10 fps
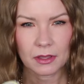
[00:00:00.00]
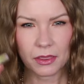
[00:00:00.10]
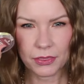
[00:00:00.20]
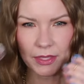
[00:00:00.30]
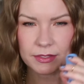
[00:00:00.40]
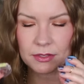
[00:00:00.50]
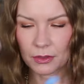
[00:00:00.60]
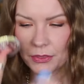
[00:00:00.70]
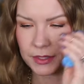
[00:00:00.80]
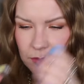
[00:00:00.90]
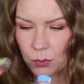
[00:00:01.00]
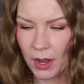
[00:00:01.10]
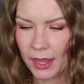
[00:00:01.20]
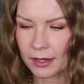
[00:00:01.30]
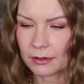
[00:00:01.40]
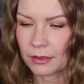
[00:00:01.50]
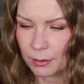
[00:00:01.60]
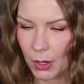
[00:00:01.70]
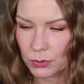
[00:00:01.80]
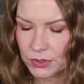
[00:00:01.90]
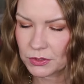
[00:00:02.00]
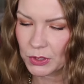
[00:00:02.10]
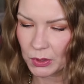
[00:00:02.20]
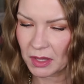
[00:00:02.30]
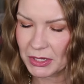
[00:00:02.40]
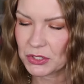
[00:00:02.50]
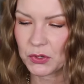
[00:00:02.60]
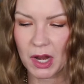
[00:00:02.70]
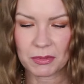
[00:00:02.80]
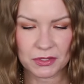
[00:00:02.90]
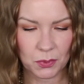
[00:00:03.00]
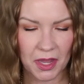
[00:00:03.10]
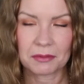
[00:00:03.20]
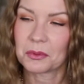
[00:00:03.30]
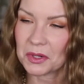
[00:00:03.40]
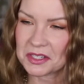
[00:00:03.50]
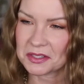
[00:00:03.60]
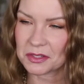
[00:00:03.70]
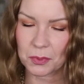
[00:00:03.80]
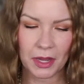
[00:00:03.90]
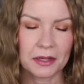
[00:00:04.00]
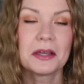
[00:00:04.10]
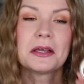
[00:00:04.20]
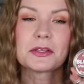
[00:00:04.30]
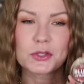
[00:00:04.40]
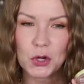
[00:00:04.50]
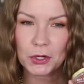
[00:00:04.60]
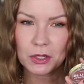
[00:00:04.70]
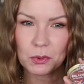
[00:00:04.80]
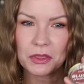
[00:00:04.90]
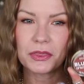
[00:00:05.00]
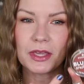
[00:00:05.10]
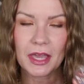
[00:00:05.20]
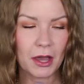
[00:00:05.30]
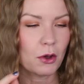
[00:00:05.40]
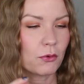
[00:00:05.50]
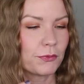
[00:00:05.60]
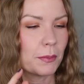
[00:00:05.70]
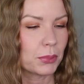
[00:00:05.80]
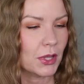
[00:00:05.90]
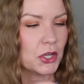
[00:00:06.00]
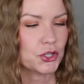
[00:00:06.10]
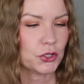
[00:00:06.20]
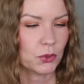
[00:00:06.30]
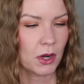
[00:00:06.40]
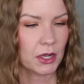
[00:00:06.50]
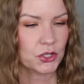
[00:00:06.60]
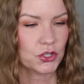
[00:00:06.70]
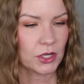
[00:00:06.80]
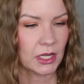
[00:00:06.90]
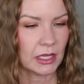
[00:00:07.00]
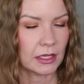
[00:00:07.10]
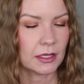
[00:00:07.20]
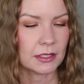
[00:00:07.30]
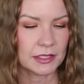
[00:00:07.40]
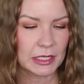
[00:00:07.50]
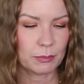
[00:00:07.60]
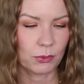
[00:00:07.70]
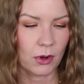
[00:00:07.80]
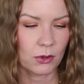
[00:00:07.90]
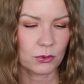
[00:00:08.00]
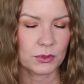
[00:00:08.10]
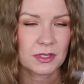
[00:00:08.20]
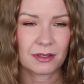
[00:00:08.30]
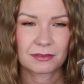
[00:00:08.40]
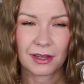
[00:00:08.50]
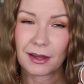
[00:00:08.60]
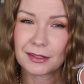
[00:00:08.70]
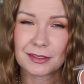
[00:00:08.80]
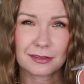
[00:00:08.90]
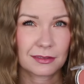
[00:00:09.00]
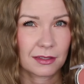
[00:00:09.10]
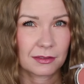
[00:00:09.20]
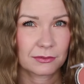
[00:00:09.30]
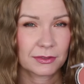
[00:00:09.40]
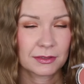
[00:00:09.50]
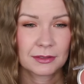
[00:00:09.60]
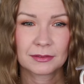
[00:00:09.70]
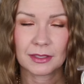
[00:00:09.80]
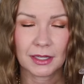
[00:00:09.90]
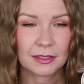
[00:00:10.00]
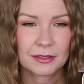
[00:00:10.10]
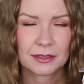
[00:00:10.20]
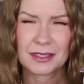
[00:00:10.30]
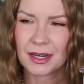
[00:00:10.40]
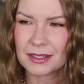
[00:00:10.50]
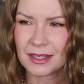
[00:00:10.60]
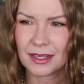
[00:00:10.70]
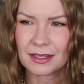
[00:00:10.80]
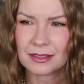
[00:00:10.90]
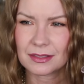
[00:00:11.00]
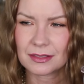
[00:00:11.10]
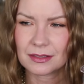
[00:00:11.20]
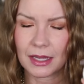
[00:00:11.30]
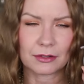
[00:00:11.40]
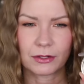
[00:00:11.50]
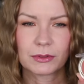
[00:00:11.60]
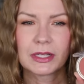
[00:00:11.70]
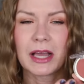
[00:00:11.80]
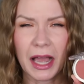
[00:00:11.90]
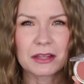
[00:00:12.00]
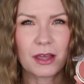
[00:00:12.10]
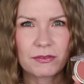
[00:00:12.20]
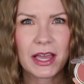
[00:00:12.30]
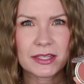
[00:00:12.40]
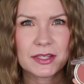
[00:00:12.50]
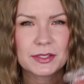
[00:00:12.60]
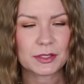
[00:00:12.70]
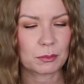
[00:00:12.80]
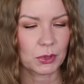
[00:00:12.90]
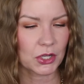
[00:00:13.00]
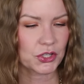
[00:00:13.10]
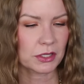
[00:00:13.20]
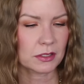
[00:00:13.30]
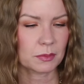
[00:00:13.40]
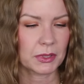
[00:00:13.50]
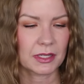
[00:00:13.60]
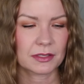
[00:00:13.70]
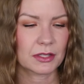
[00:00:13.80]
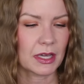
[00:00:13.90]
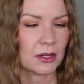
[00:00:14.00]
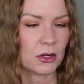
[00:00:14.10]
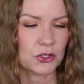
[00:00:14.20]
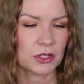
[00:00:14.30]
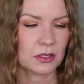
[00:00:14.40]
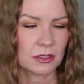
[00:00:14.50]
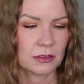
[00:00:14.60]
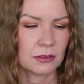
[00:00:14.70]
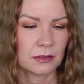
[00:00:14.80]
this this way the most. So let me describe this way. What is this way? Starting with the e.l.f. Blush Crush in Deep Rose. I just love Essence. Did I say Essence? I don't know. I love Essence blushes because they are just